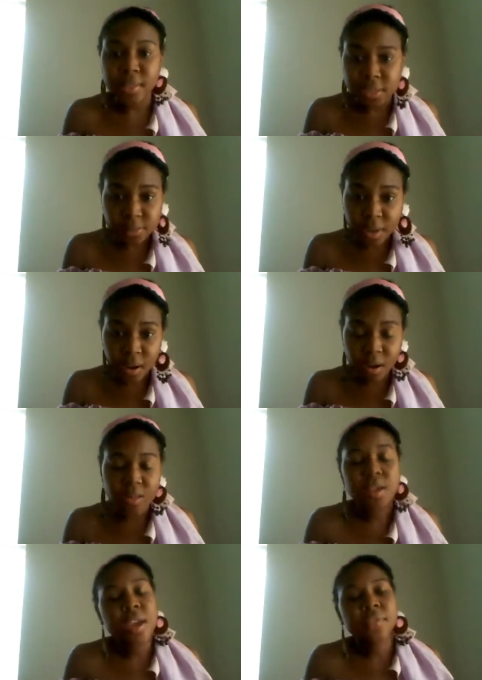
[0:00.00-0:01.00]
That's about
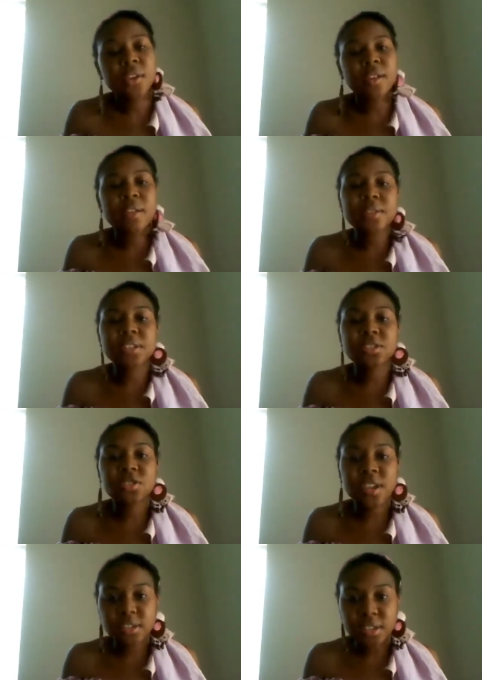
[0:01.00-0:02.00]
all. If y'all have any
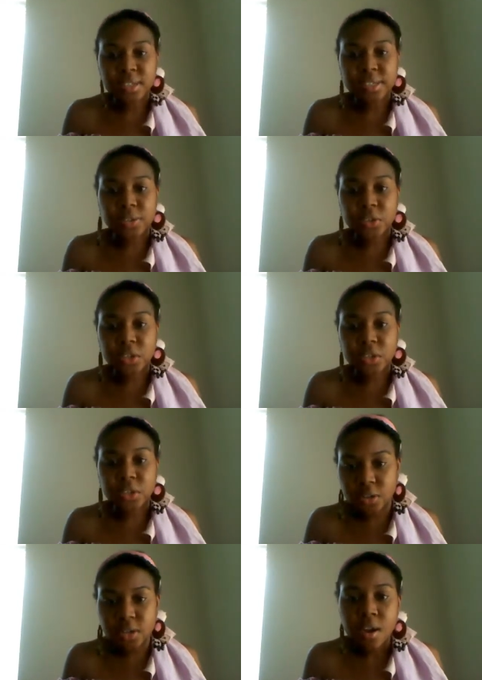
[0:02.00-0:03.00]
suggestions or
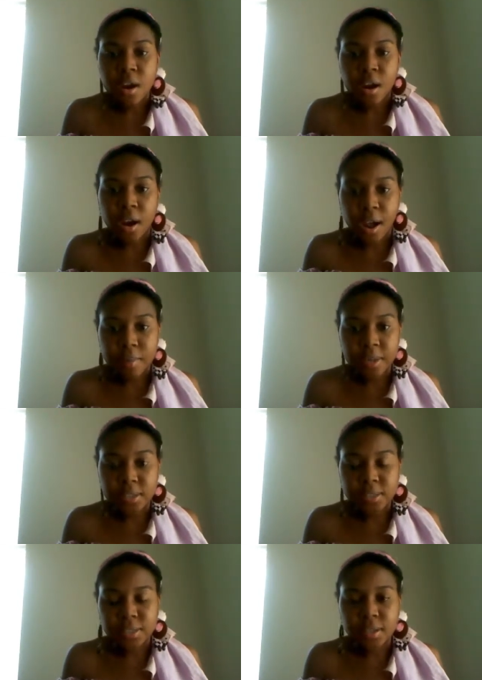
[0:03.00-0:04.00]
concerns or
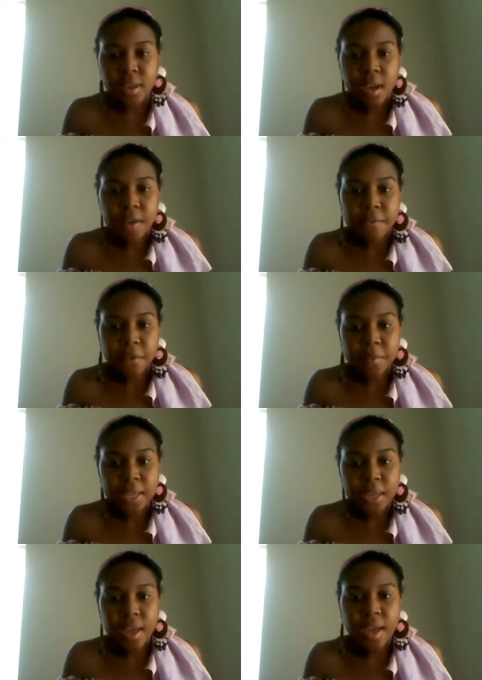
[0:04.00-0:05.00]
comments for
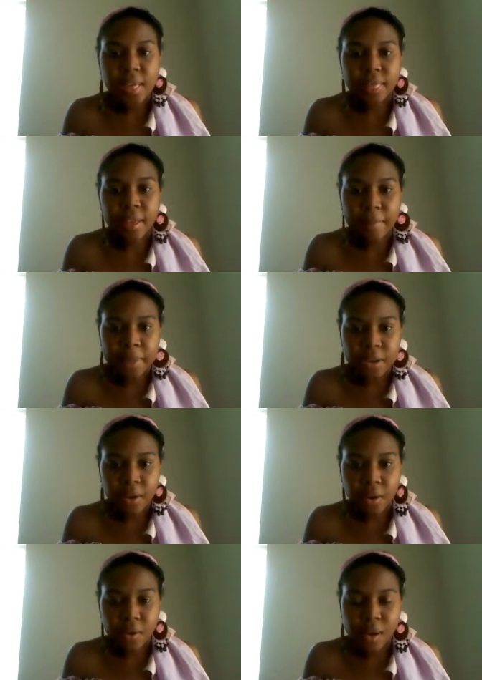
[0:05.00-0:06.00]
me, let me
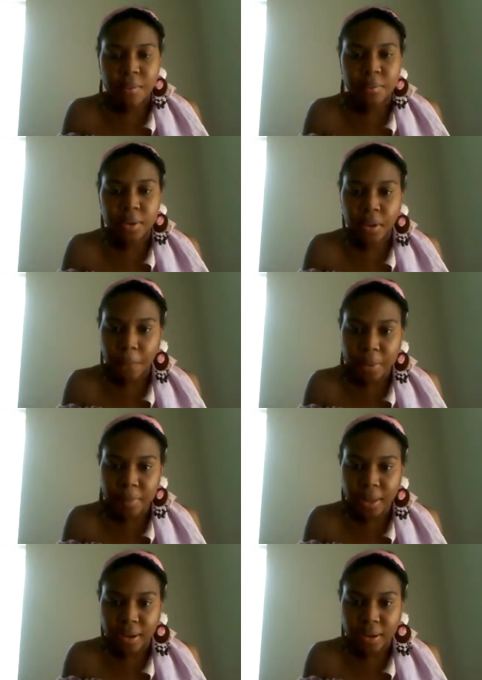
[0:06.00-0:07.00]
know. Pretty
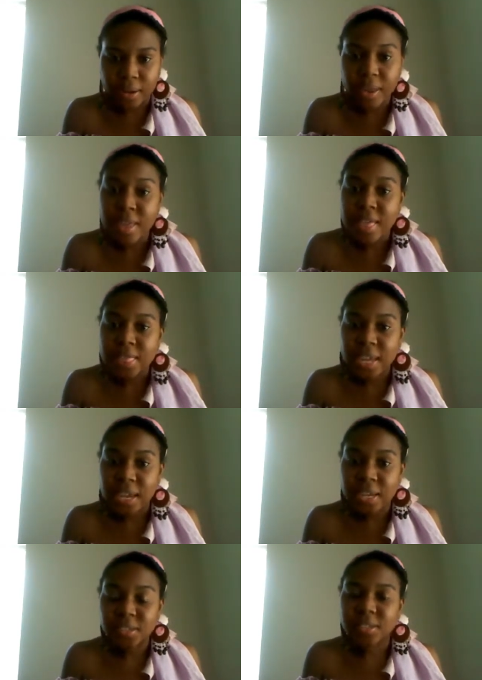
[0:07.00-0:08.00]
open-minded.
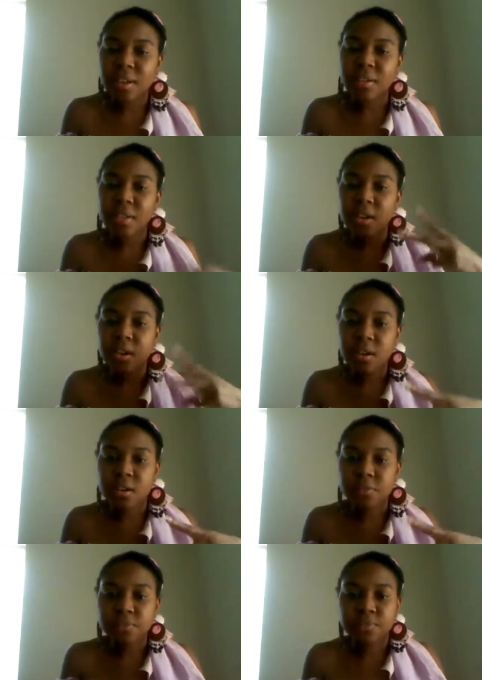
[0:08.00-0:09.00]
Thanks. See y'all later.